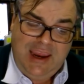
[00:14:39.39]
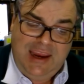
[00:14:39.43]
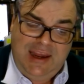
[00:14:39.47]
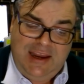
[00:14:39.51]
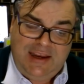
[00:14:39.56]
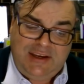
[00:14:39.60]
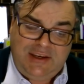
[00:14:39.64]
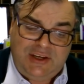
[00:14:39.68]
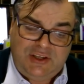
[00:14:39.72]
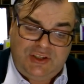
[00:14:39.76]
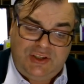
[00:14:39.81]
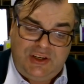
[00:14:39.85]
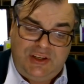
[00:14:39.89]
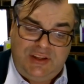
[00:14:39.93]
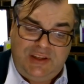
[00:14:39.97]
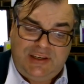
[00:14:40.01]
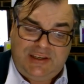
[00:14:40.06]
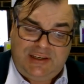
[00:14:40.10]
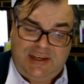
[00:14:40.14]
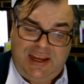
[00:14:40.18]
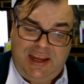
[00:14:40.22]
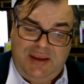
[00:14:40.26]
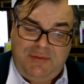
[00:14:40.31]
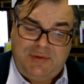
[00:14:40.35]
In addition, the
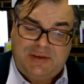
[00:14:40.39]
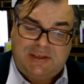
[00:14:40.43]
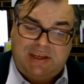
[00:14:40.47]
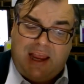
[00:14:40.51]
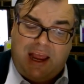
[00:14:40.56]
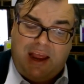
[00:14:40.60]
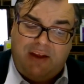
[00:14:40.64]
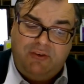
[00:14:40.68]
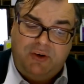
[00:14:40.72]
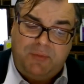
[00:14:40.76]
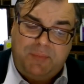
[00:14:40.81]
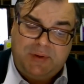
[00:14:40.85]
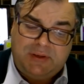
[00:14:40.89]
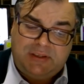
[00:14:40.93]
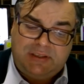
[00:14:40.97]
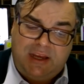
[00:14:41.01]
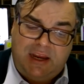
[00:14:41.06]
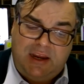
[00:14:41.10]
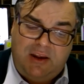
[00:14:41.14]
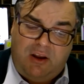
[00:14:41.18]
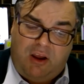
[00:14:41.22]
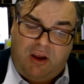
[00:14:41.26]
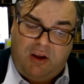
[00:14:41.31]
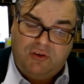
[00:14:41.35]
team is
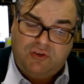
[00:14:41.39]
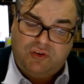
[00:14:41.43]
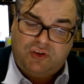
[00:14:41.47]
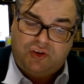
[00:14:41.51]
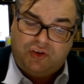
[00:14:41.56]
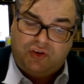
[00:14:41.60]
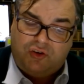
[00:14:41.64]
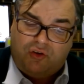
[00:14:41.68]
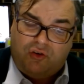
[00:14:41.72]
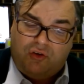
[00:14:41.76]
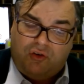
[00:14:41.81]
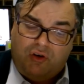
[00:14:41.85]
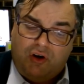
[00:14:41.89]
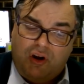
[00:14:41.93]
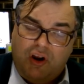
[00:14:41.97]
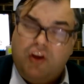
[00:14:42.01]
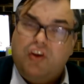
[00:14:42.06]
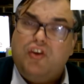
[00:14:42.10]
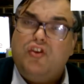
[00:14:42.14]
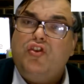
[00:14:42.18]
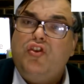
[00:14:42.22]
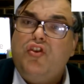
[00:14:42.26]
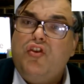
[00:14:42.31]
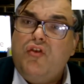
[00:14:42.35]
100% onshore,
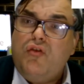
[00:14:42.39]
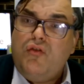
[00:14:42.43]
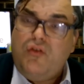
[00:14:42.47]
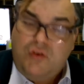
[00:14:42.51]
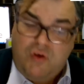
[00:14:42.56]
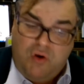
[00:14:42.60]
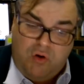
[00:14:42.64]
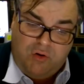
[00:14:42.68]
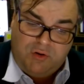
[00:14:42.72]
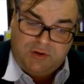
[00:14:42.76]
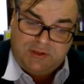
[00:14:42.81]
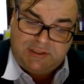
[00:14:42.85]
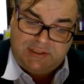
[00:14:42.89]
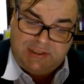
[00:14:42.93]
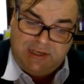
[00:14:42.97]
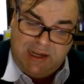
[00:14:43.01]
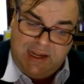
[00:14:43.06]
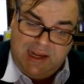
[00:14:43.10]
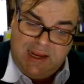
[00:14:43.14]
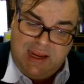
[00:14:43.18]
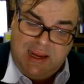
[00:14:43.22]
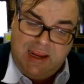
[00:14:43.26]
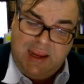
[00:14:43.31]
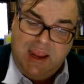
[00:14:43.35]
New York
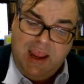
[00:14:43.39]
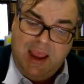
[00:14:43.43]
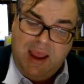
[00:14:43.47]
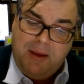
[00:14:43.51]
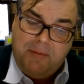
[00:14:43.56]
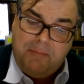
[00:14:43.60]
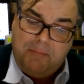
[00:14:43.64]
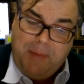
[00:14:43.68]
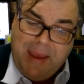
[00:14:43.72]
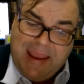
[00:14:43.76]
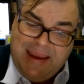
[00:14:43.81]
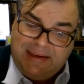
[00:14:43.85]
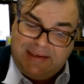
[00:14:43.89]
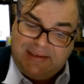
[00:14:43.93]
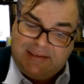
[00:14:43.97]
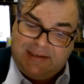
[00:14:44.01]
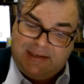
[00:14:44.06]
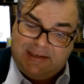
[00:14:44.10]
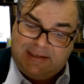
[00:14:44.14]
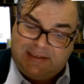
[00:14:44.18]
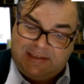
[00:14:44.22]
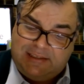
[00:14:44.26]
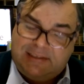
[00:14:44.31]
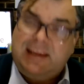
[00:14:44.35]
City
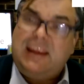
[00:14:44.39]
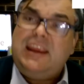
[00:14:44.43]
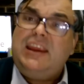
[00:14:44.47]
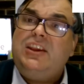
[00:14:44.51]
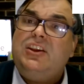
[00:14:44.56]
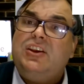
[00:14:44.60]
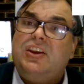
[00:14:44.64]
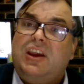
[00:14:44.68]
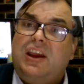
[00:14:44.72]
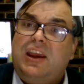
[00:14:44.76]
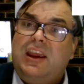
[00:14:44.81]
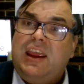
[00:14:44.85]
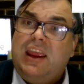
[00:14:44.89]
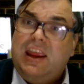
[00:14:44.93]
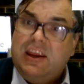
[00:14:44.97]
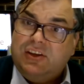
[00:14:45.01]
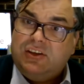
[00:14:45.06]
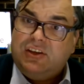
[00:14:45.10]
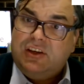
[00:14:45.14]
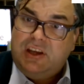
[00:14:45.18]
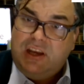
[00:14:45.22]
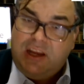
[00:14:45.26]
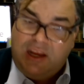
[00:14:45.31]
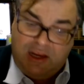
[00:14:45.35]
based senior
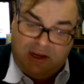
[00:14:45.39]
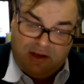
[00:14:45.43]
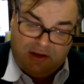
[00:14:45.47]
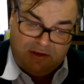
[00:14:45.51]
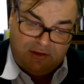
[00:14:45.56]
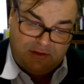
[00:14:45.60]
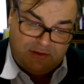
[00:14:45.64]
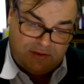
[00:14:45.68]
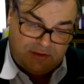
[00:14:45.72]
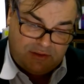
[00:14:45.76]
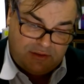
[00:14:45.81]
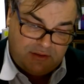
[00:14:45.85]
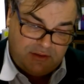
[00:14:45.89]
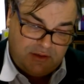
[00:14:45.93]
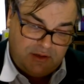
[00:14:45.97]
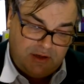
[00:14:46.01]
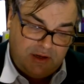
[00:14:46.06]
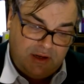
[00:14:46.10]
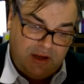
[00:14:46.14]
engineers.